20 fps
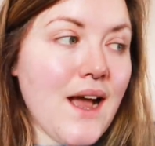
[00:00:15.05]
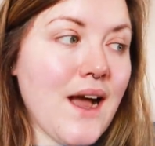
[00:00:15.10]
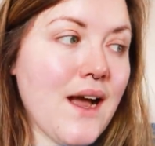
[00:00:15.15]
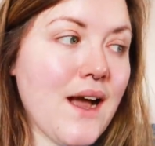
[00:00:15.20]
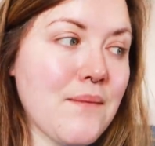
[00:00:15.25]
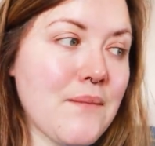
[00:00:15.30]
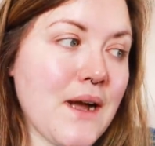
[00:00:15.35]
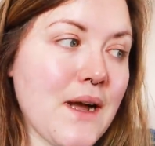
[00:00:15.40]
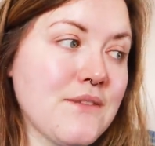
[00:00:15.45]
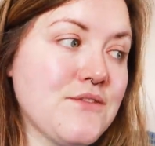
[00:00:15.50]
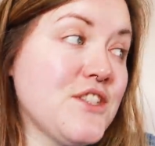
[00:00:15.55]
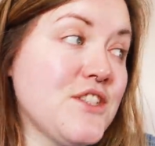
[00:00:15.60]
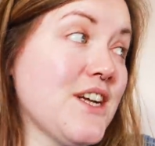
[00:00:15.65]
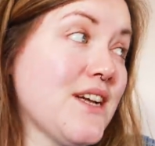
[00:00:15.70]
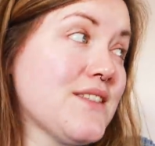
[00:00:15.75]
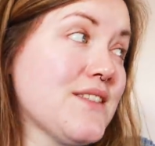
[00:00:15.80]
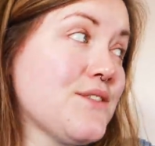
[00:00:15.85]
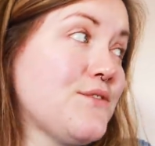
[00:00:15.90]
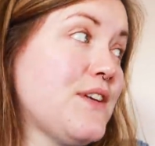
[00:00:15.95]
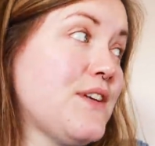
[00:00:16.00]
I've
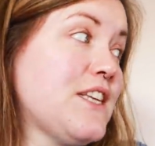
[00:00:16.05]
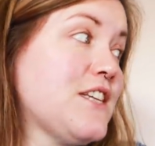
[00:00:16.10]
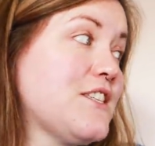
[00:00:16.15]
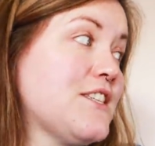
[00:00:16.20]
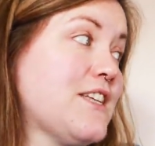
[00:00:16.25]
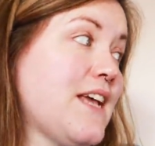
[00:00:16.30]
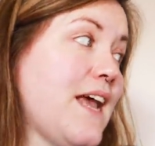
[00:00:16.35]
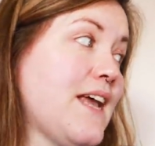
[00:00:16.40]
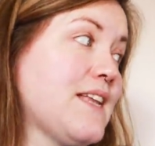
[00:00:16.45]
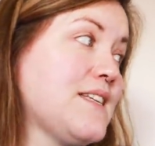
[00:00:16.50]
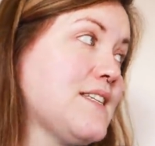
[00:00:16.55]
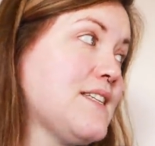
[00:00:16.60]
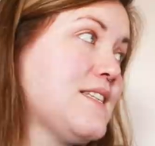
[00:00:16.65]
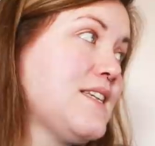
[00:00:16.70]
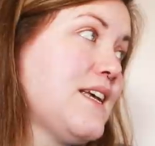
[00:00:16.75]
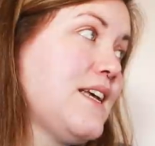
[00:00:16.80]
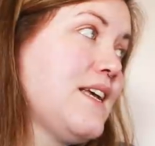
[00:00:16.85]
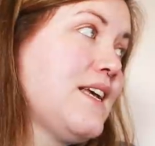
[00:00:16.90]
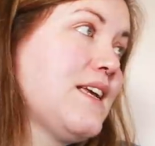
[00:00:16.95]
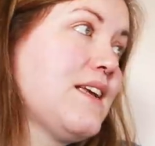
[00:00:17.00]
just finished
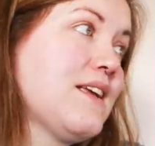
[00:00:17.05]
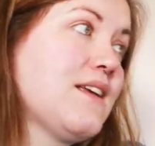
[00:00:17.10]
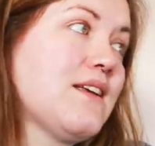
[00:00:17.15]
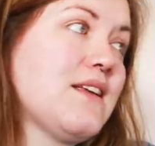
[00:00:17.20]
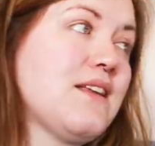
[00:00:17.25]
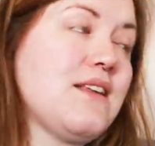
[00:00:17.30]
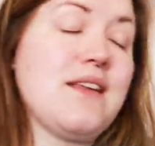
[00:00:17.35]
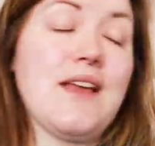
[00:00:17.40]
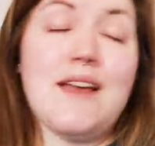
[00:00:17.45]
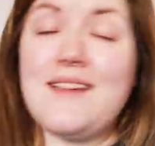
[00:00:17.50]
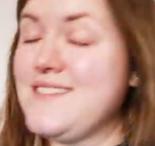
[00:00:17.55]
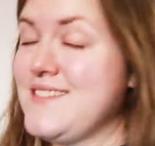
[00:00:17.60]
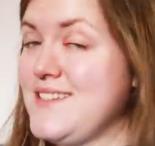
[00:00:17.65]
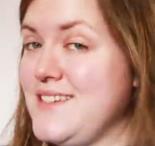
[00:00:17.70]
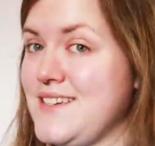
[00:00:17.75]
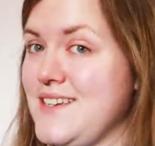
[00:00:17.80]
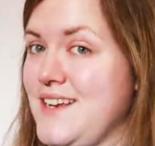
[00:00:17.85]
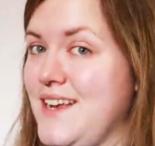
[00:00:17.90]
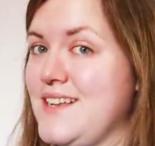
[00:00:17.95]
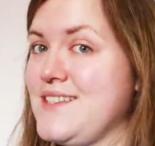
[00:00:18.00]
editing
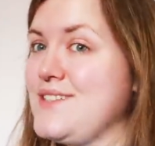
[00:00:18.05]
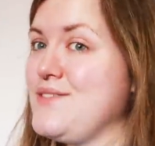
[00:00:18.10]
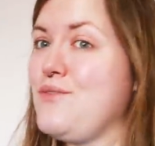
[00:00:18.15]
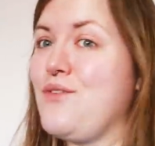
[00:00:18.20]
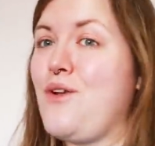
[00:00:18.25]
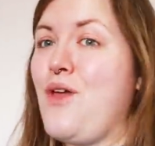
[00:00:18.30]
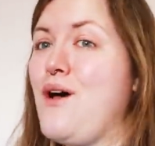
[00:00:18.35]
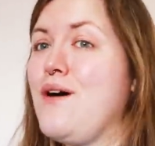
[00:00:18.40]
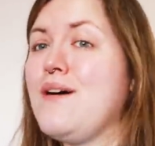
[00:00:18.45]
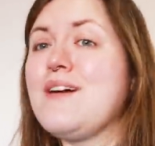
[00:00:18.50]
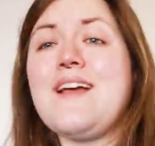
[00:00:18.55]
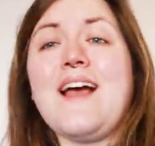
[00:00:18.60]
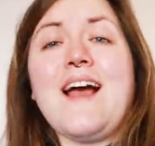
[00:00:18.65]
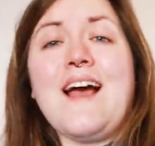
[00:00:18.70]
yesterday's vlog,